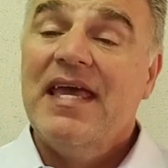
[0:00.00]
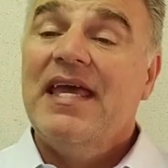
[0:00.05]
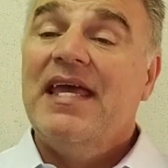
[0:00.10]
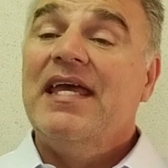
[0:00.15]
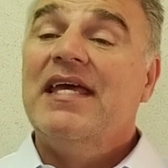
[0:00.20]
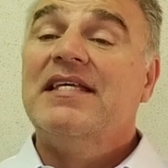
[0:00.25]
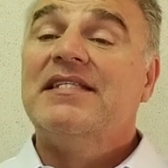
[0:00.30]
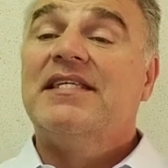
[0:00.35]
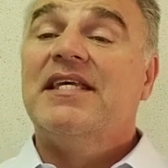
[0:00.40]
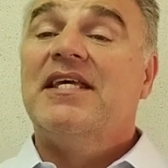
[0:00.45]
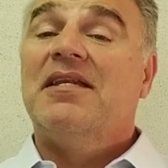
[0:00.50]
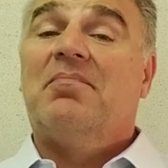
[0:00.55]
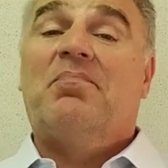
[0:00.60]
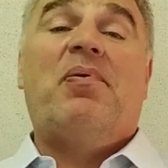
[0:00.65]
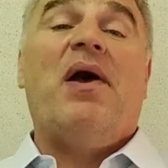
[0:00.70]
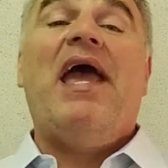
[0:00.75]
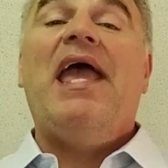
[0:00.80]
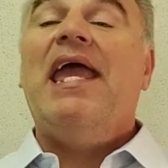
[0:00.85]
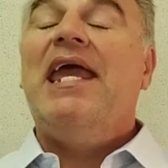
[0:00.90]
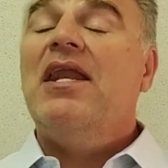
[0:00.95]
Is it
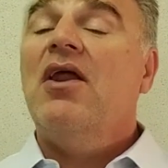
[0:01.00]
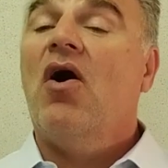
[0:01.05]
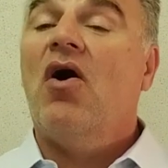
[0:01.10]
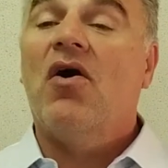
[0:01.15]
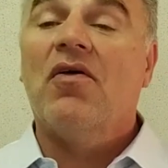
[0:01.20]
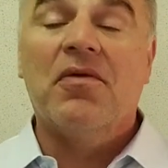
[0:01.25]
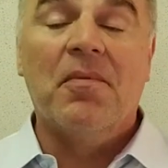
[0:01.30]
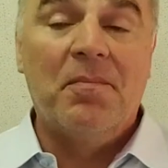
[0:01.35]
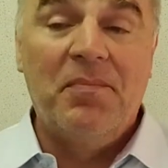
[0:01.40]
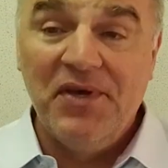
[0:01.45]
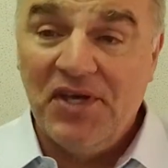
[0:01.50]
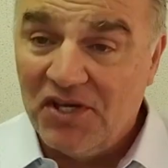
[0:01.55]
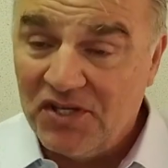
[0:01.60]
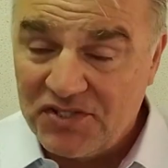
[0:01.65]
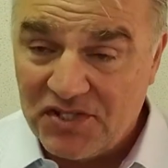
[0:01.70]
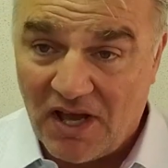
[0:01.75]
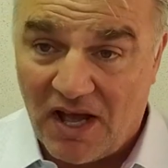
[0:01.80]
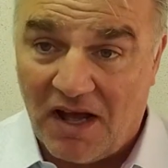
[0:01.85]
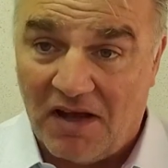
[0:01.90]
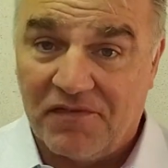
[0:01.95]
paying all the bills
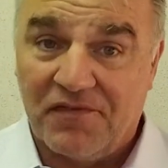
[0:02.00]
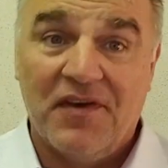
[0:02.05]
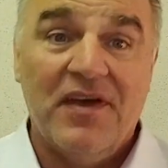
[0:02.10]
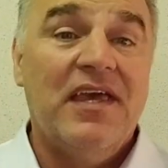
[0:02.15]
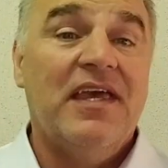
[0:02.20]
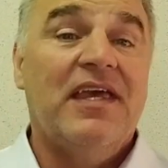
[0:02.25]
off?